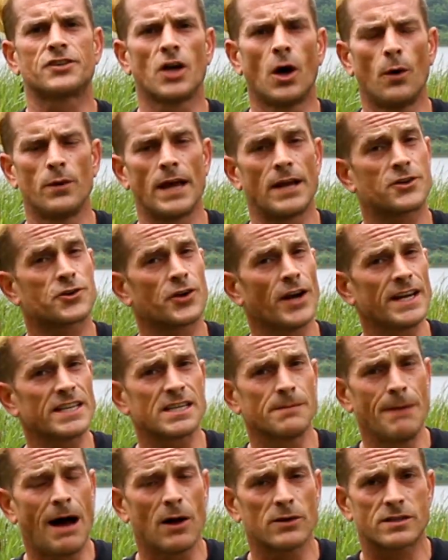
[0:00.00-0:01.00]
shown that
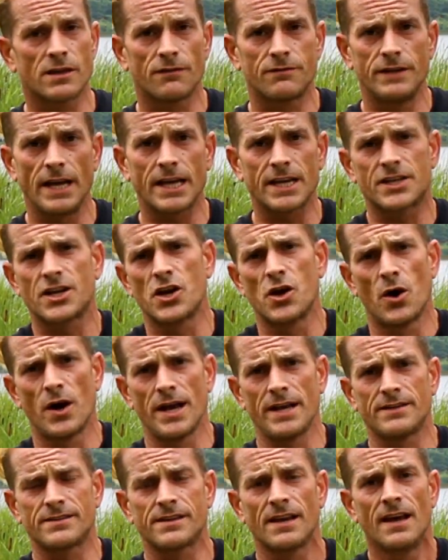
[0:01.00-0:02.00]
trace amounts of
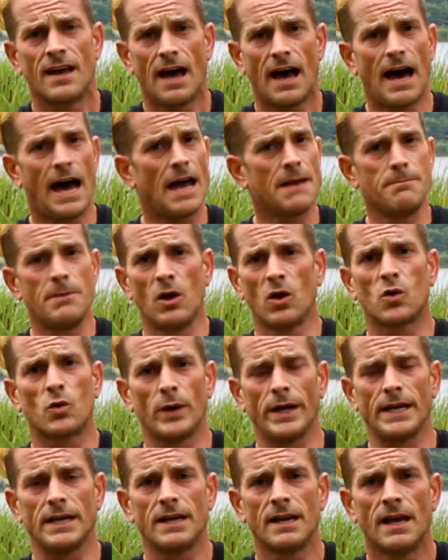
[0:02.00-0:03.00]
nicotinoids on
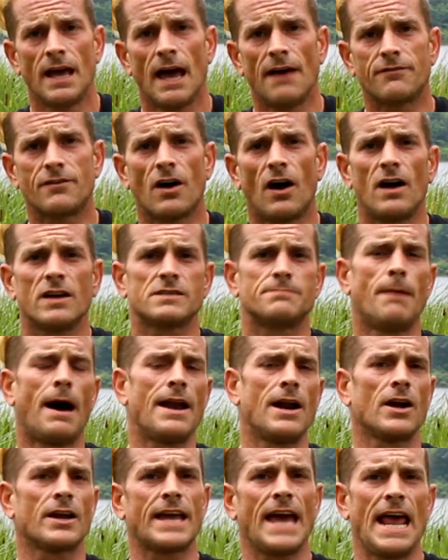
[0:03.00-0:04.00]
milkweed have caused
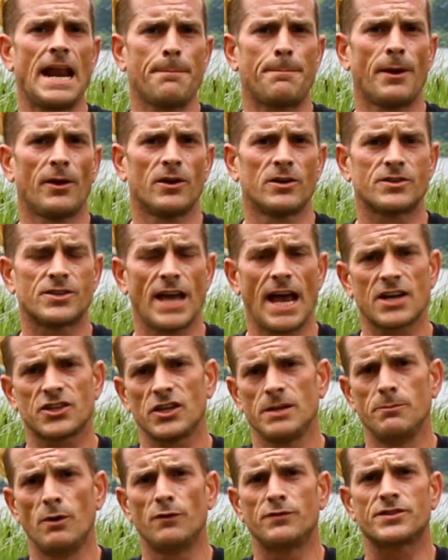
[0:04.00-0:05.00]
monarch caterpillars to
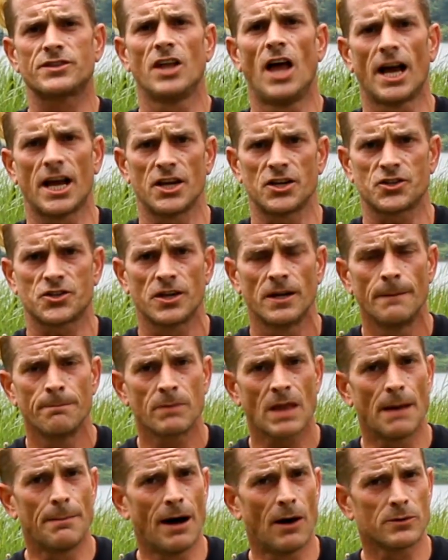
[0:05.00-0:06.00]
actually move sluggish,
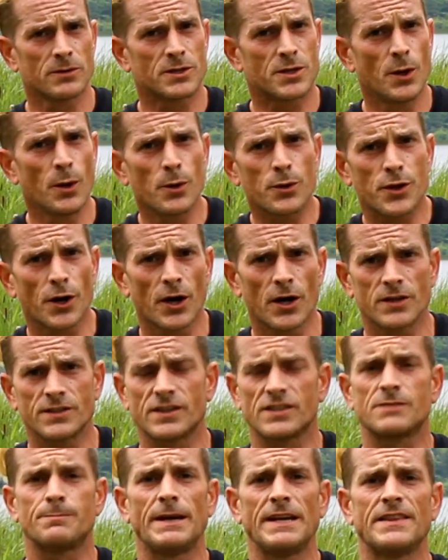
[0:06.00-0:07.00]
about two-thirds
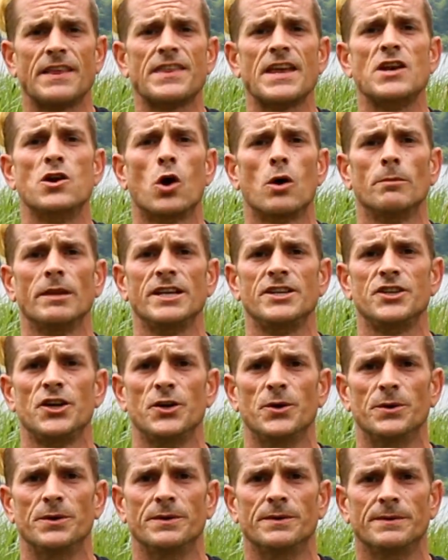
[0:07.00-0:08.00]
the speed that they normally
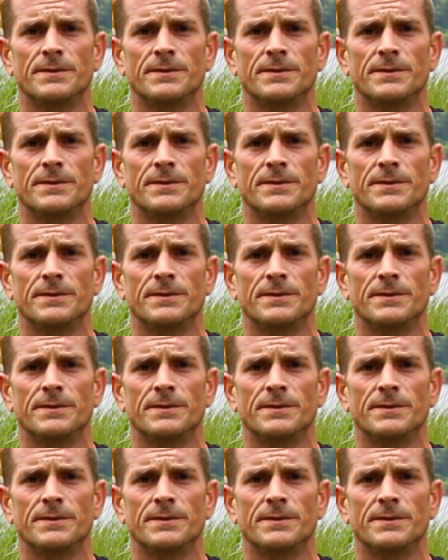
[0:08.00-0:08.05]
do.